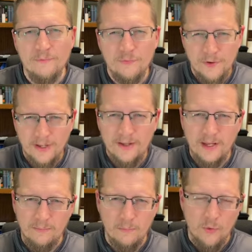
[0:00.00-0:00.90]

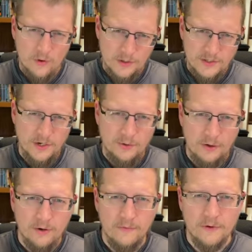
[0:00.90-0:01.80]
really more so
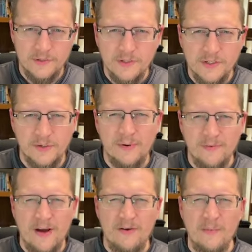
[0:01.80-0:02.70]
universalism,
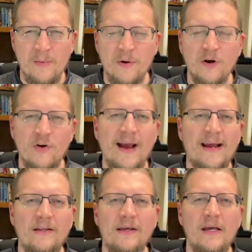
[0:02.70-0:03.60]
if I remember
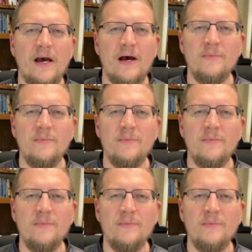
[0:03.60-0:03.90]
correctly.